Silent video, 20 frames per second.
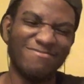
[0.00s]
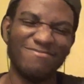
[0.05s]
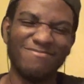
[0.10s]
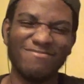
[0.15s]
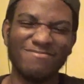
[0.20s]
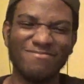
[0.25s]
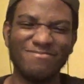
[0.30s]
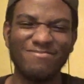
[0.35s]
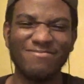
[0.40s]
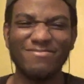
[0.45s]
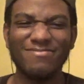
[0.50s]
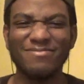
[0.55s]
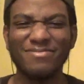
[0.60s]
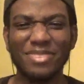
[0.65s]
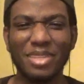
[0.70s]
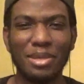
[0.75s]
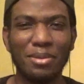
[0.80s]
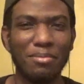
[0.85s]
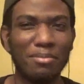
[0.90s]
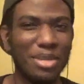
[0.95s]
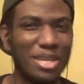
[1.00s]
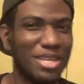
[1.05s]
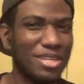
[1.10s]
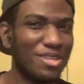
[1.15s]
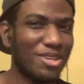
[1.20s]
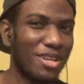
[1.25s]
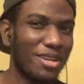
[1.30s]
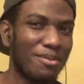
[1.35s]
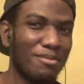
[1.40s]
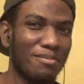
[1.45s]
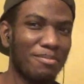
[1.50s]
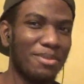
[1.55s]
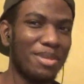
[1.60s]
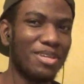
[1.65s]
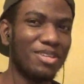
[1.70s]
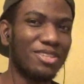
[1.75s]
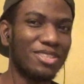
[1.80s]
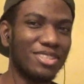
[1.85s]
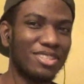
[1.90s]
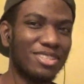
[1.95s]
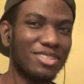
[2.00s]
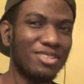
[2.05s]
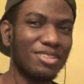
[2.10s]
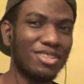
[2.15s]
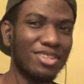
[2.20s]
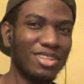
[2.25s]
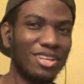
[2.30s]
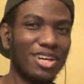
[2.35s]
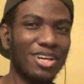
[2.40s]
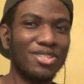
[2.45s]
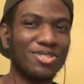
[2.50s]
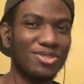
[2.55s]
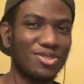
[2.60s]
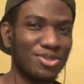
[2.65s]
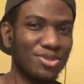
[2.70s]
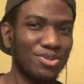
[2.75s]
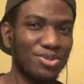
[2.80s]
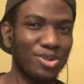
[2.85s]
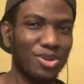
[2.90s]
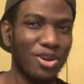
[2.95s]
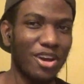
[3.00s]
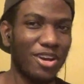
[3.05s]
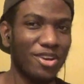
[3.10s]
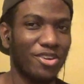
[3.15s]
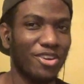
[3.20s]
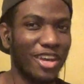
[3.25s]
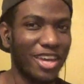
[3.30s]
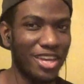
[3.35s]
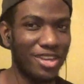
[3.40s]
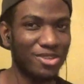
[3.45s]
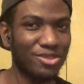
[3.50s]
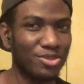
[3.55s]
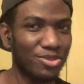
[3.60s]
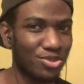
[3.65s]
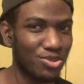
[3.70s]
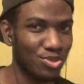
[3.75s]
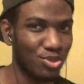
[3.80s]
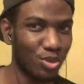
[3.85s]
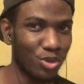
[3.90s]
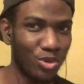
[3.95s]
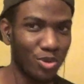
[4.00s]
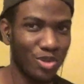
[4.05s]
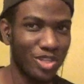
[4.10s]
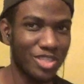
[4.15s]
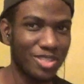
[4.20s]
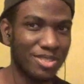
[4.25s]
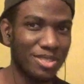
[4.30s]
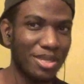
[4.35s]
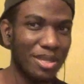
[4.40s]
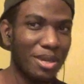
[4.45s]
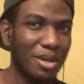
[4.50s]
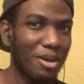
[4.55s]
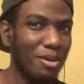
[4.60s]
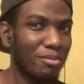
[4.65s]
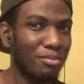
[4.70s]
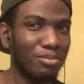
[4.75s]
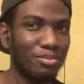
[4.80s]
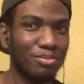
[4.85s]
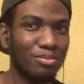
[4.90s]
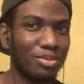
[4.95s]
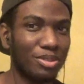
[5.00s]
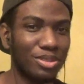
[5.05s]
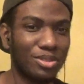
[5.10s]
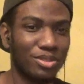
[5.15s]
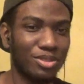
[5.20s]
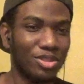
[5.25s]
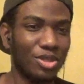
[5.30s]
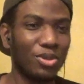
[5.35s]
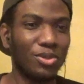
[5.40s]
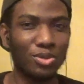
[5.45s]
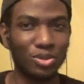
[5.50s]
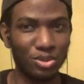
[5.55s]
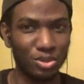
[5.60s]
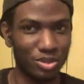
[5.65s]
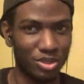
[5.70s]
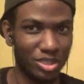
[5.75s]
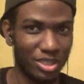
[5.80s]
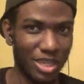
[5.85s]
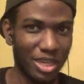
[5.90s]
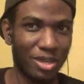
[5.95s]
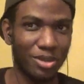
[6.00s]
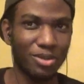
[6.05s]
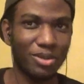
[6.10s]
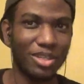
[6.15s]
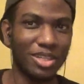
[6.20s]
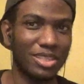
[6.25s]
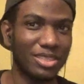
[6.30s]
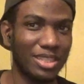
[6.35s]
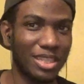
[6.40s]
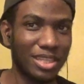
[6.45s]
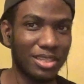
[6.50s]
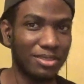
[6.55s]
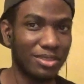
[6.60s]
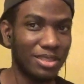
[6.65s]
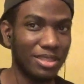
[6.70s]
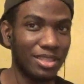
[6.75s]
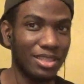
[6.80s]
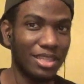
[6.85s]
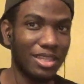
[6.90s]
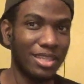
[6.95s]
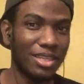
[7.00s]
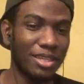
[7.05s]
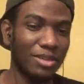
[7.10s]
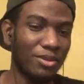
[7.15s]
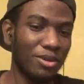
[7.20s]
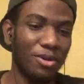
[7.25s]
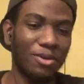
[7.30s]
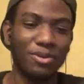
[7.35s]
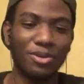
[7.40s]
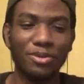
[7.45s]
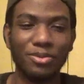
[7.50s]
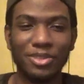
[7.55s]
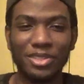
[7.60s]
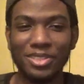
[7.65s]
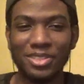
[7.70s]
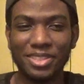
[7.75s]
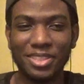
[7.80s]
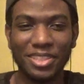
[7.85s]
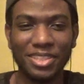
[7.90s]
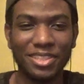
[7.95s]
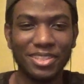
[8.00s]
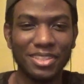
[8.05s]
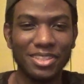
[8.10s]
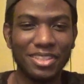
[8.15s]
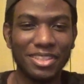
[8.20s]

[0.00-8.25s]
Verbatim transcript: my. Me and, me and Gonzo don't know how to handle stories, but don't look down, cause I. Hold on, he said.